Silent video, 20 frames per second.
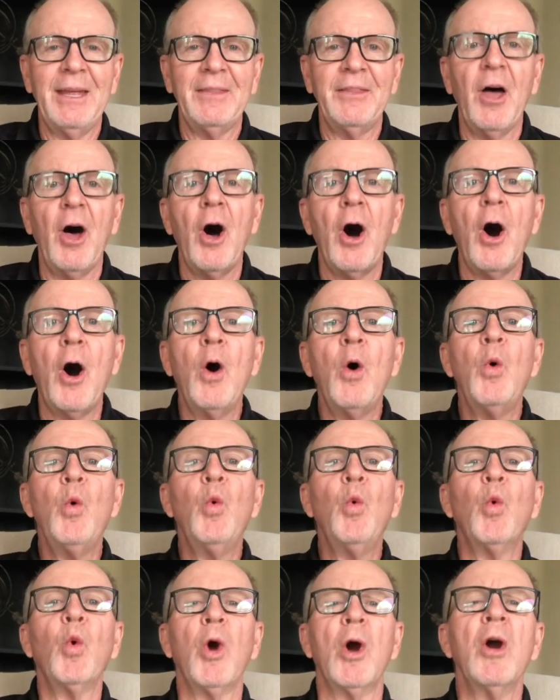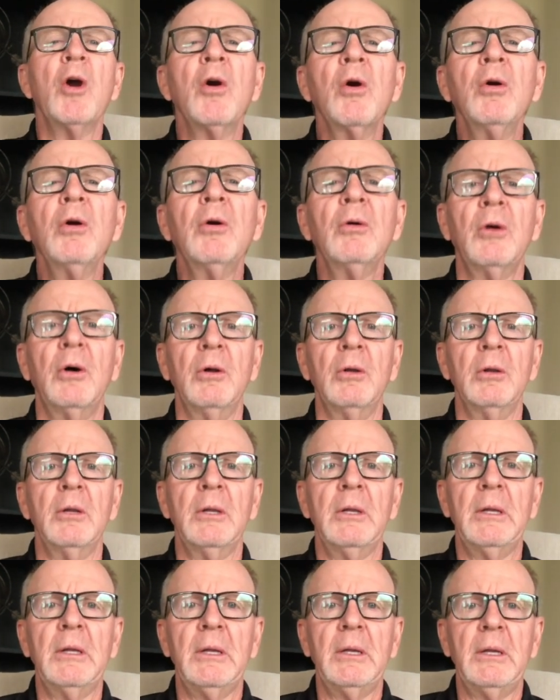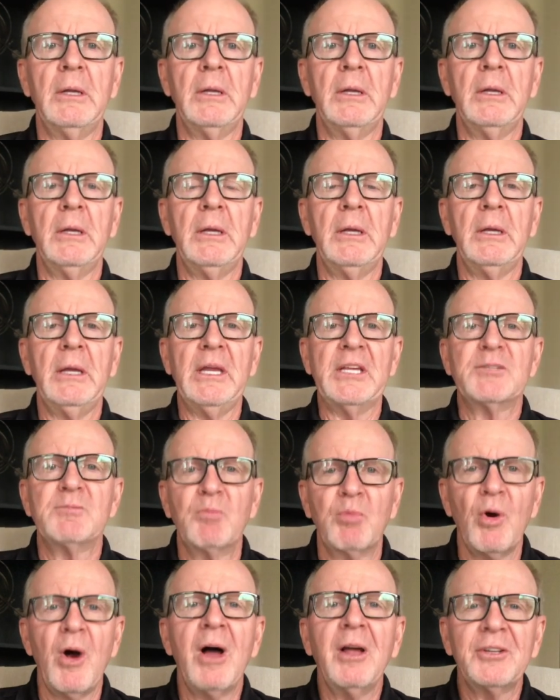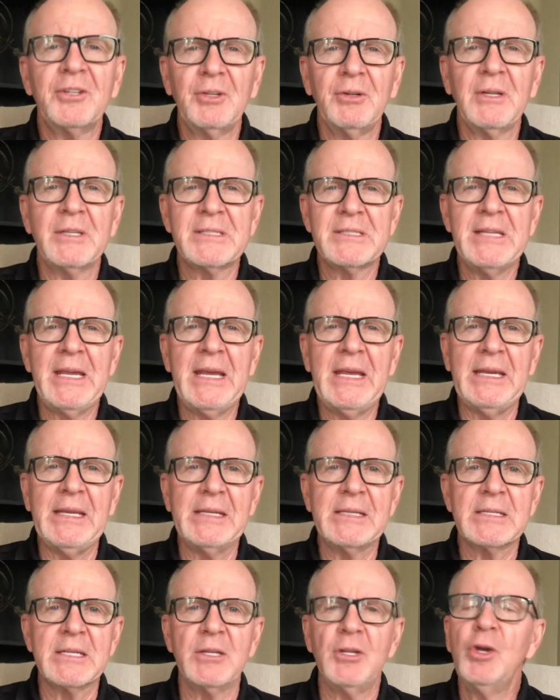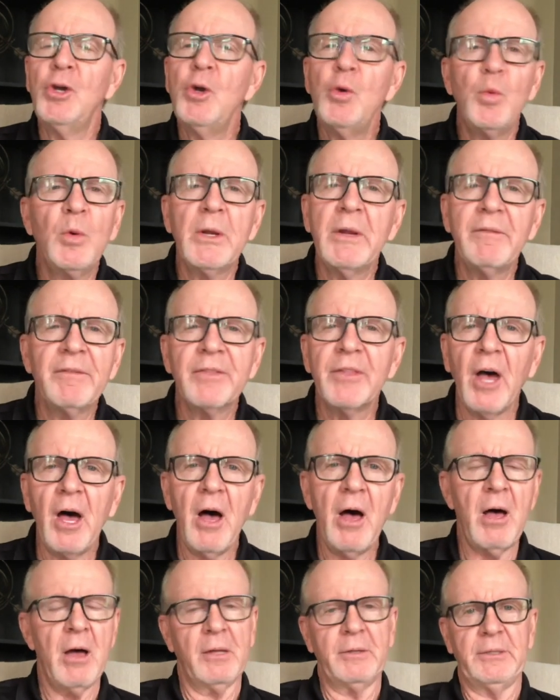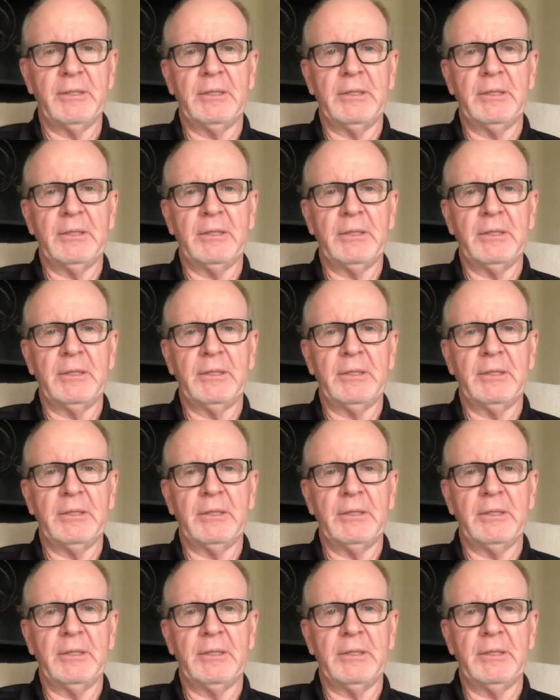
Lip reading: The whole world is brought to its knees. And who would have thought?